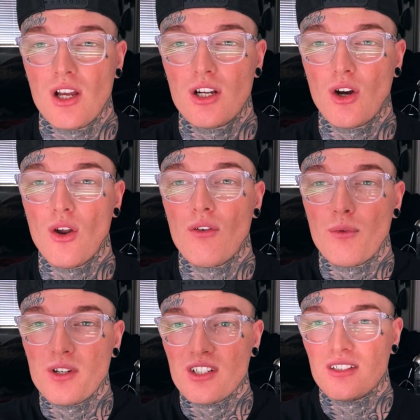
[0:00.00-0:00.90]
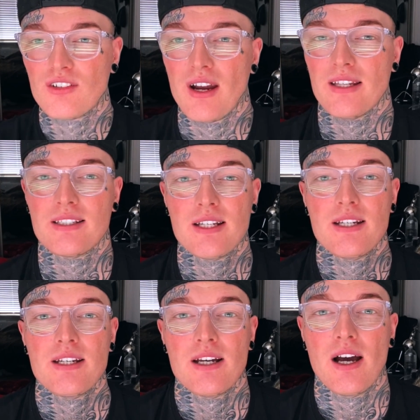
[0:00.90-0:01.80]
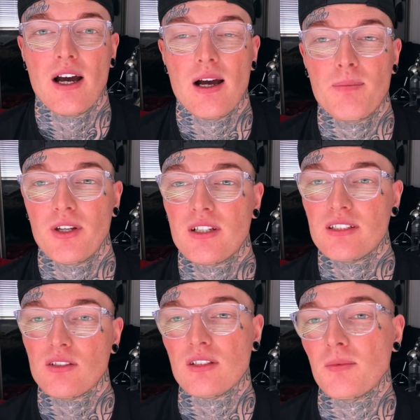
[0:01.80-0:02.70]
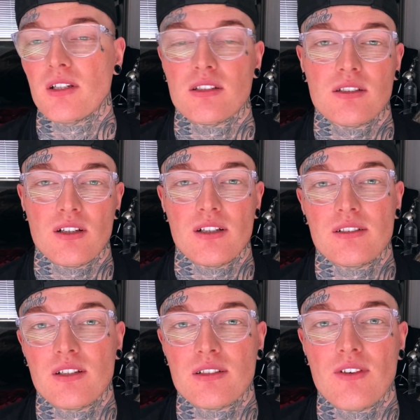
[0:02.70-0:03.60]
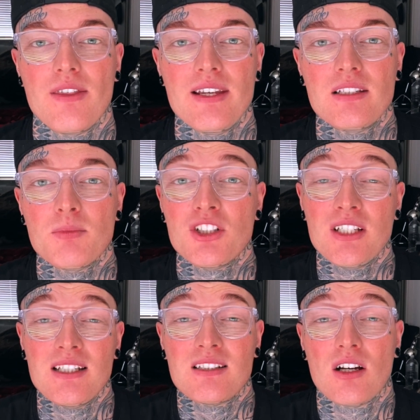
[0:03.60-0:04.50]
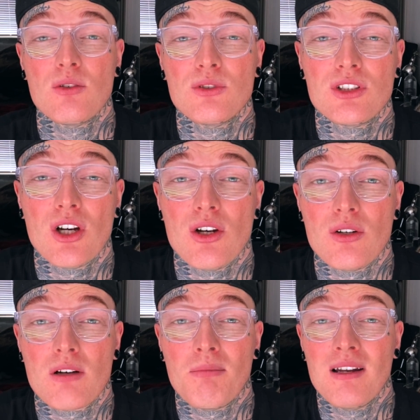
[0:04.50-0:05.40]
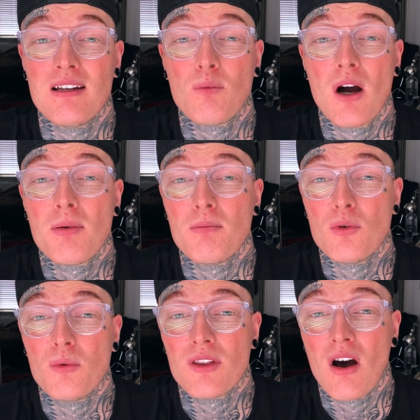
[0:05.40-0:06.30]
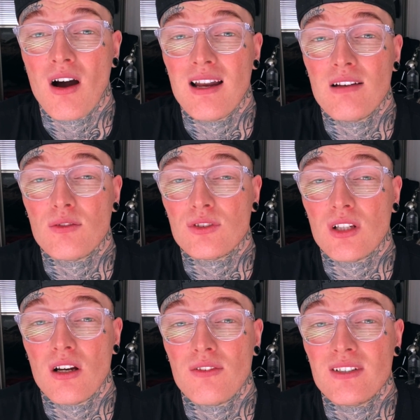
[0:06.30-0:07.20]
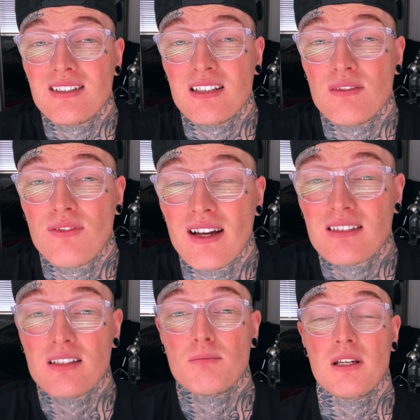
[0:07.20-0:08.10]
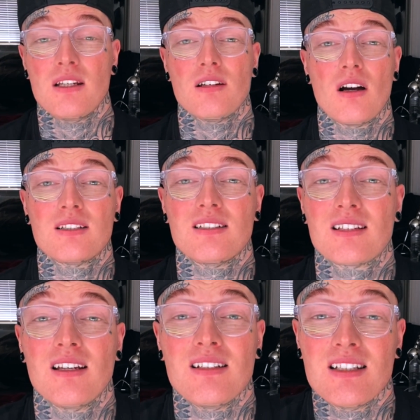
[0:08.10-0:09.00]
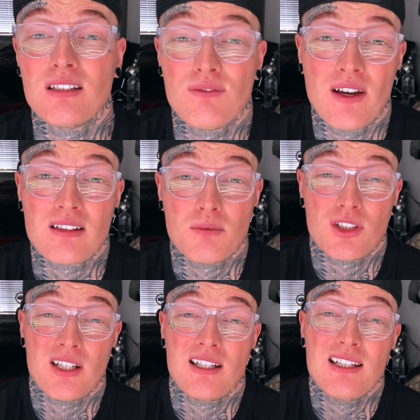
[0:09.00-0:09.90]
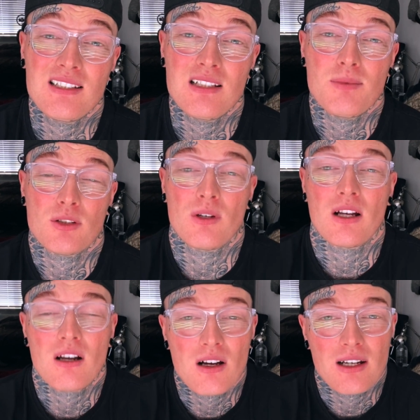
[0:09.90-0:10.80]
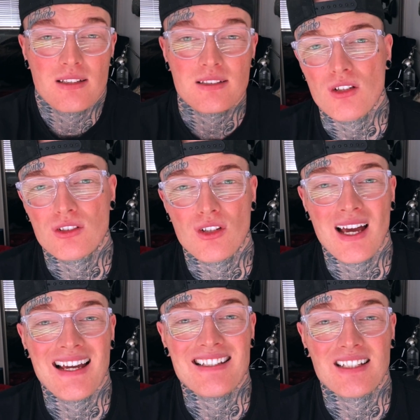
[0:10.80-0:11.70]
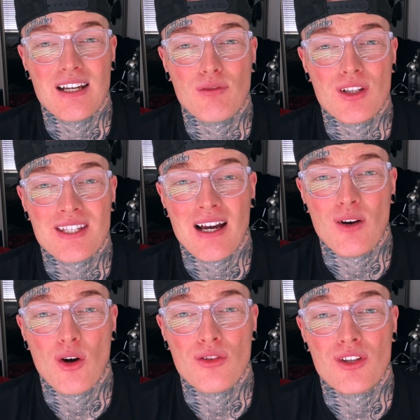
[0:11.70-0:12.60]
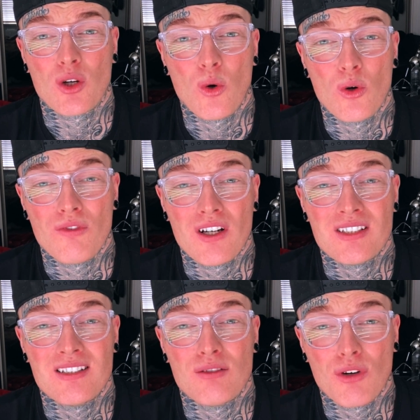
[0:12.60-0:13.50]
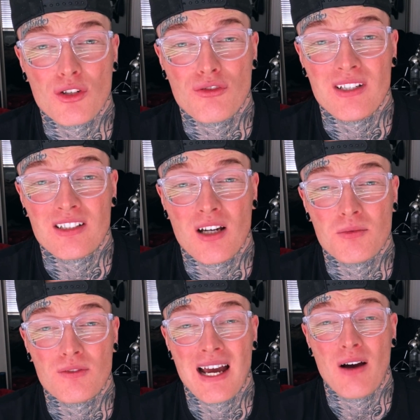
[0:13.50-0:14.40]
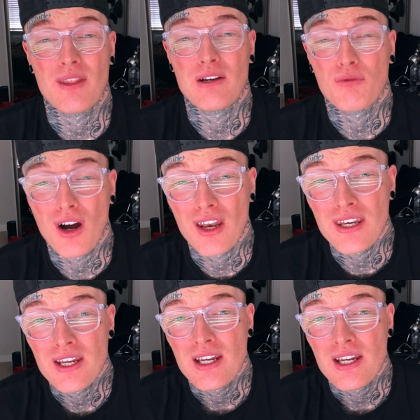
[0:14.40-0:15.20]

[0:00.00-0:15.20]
gone off, which is great. But you can still see me, so it's fine. These machines are also completely wipeable with high level surface disinfectant, meaning artists can disinfect the machine easily between clients. So that is a rundown on the coil versus the rotary in terms of how they run.